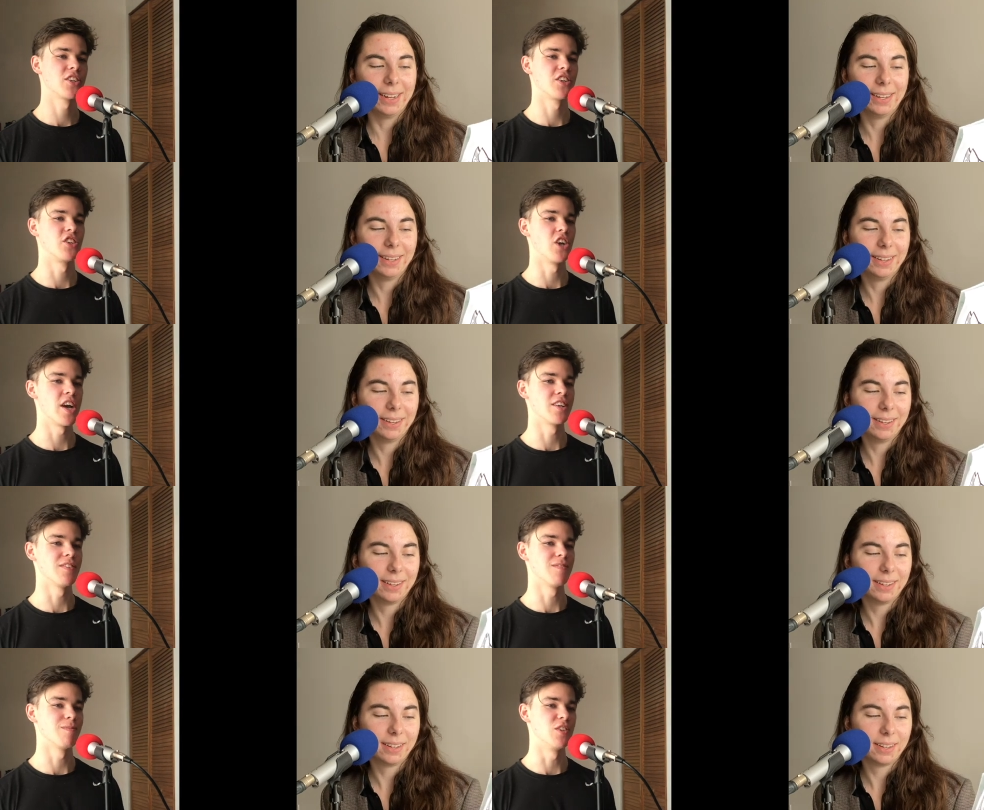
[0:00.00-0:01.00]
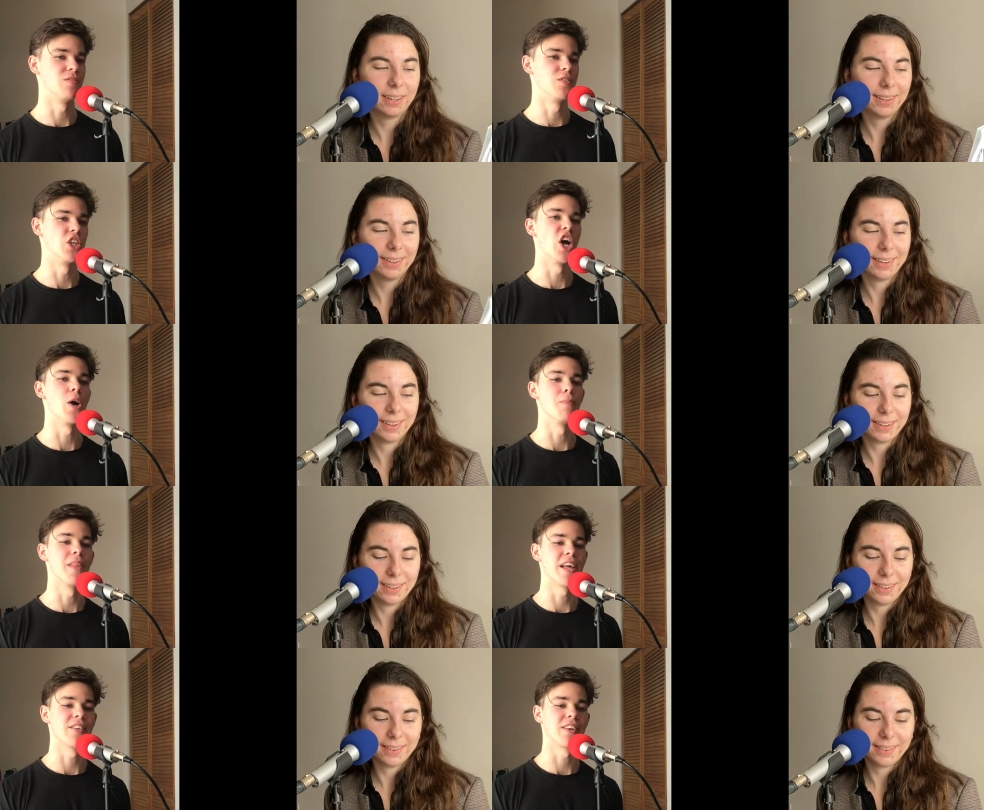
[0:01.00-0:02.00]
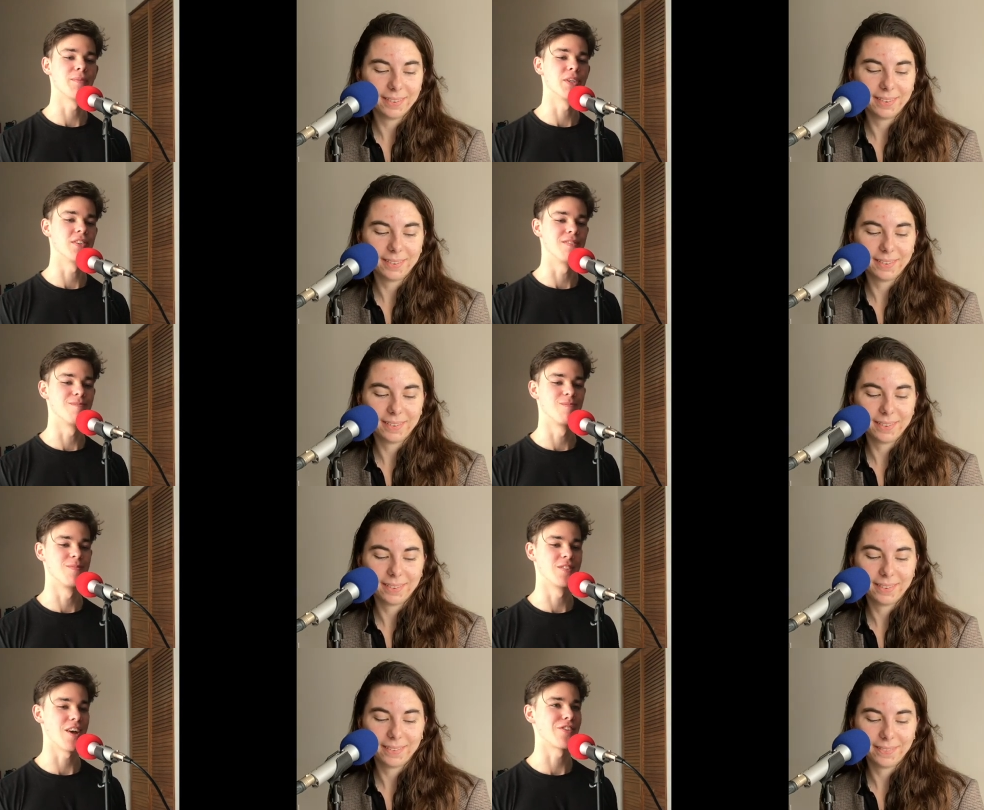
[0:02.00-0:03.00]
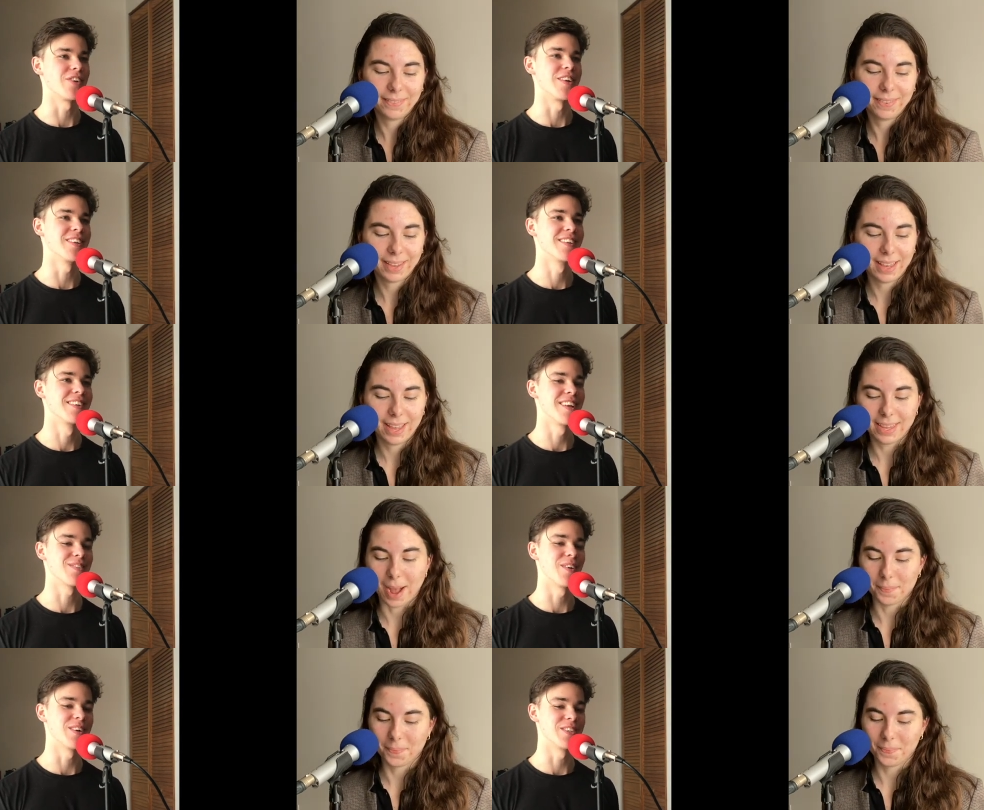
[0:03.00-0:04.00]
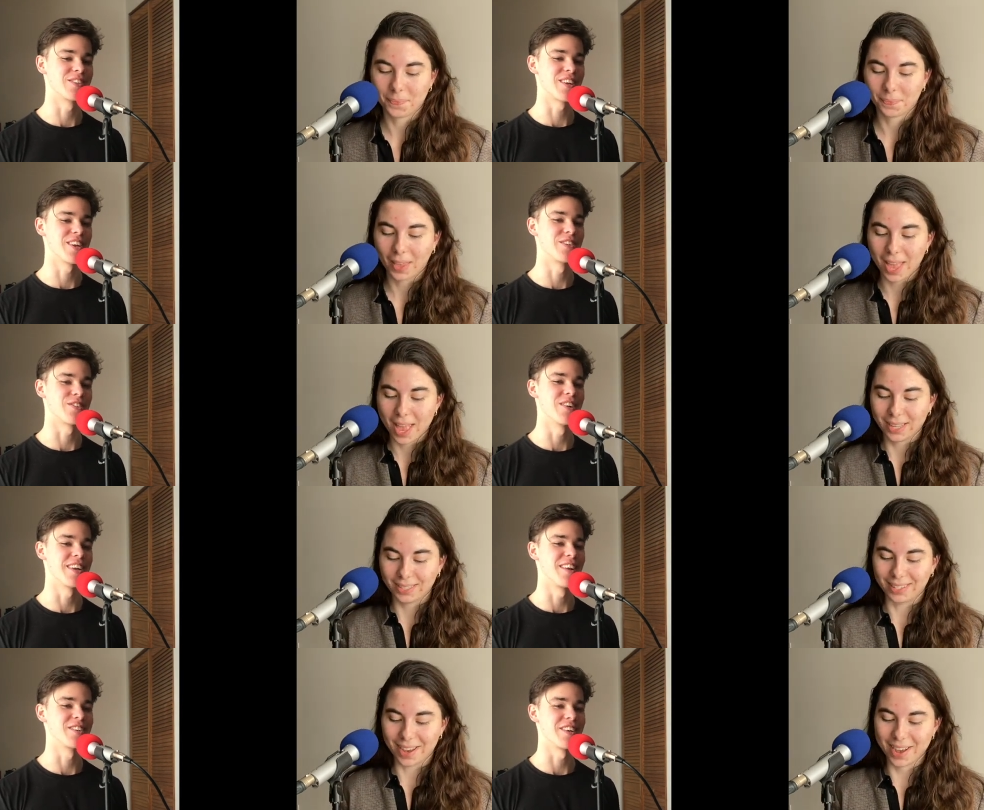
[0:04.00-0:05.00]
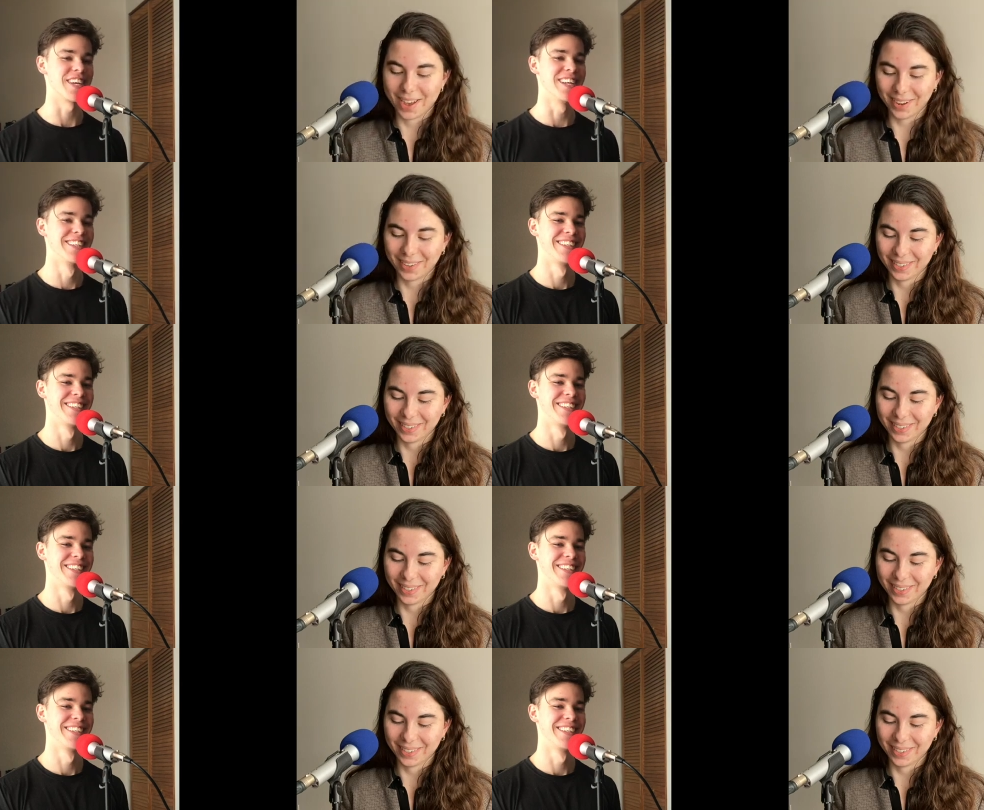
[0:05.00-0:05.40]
Speaker 1: a giant gem that has like a bunch of dust on it. That's why we just kind of drawing in so, the